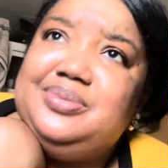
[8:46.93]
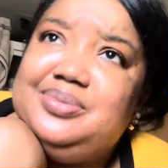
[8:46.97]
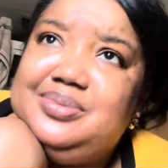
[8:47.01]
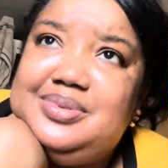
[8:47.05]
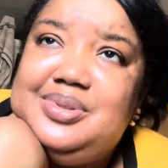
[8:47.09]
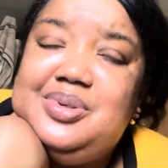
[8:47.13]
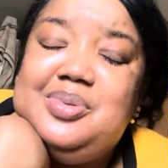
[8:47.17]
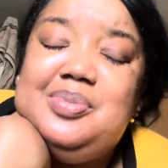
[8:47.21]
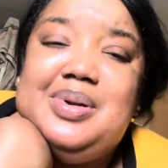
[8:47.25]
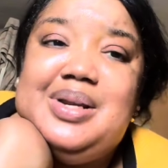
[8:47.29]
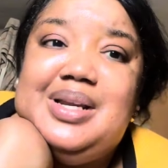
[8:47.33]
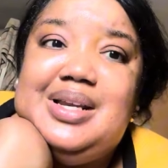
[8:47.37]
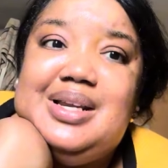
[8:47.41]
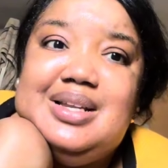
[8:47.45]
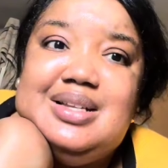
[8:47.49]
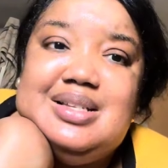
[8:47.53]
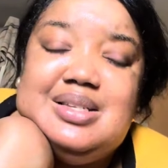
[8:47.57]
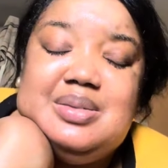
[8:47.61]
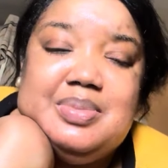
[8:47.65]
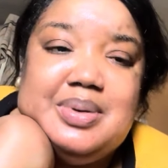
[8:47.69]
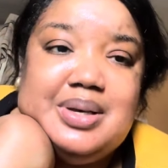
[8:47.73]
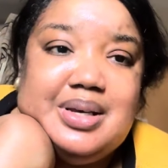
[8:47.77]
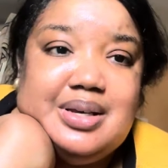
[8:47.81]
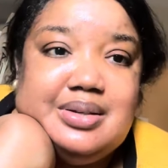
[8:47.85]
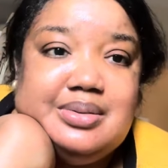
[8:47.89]
Nobody needs
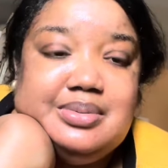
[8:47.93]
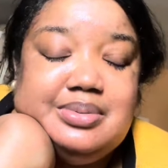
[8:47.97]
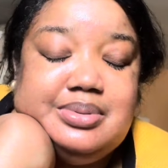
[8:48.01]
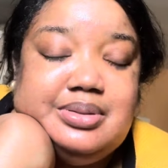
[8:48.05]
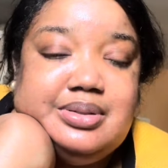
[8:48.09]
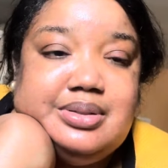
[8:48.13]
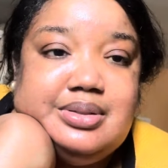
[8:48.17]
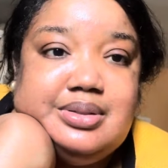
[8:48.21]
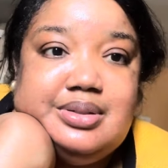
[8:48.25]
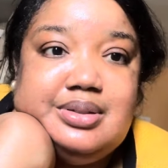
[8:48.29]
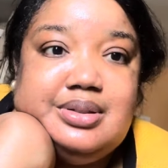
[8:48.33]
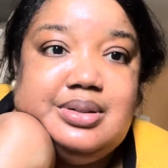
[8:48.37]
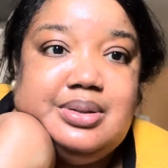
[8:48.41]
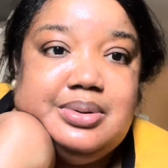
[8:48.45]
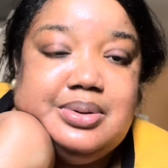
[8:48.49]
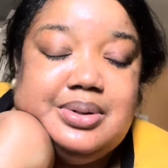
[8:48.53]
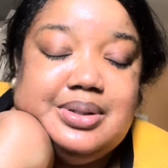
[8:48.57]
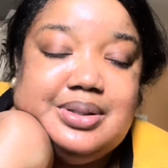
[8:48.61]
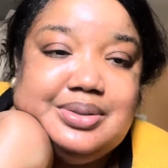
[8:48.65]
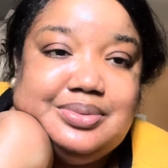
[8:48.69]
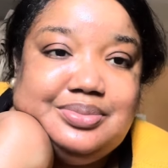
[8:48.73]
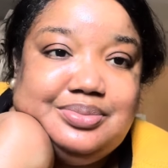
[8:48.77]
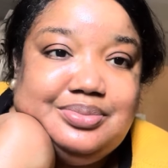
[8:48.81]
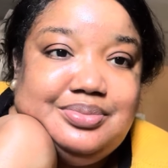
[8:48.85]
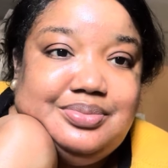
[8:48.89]
makeup, good
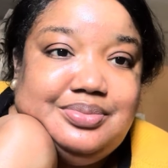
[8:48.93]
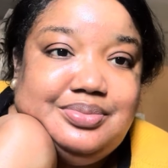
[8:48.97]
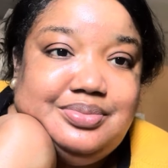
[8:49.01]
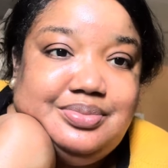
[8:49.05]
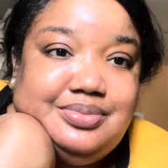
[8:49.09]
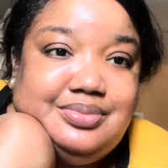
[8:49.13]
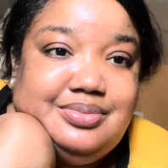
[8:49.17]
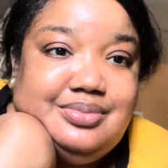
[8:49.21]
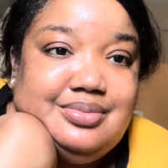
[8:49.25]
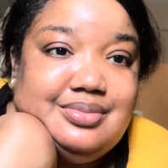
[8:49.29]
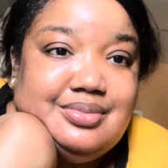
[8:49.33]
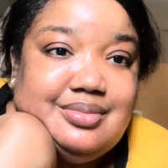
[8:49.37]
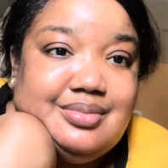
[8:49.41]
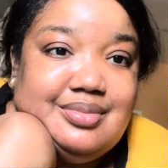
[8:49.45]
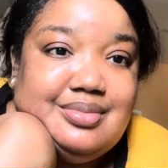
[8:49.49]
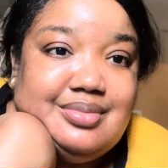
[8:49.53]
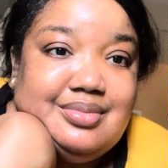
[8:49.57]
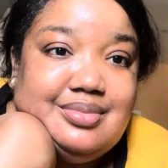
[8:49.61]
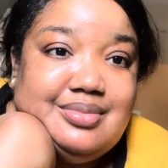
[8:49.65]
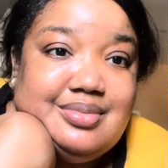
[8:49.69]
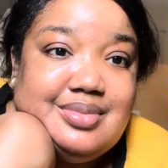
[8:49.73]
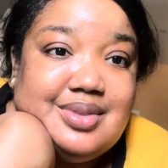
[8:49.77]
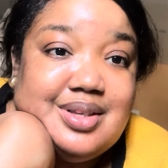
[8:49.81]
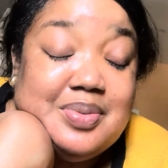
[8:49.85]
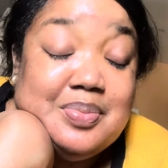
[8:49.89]
Lord.
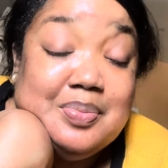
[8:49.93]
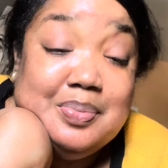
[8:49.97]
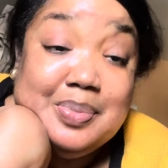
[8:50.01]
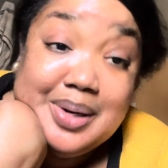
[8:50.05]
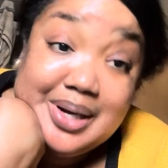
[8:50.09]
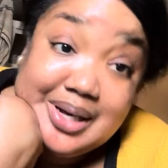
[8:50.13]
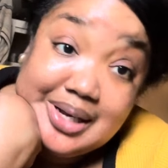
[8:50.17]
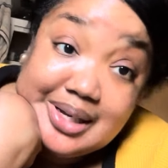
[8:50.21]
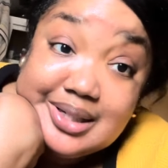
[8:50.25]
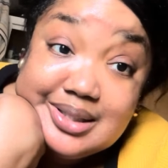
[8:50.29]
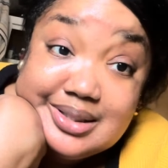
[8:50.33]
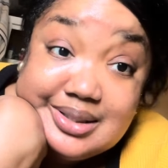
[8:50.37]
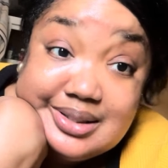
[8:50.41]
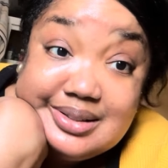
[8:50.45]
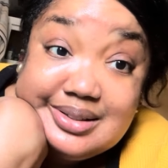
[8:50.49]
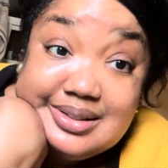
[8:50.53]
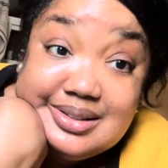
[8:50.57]
But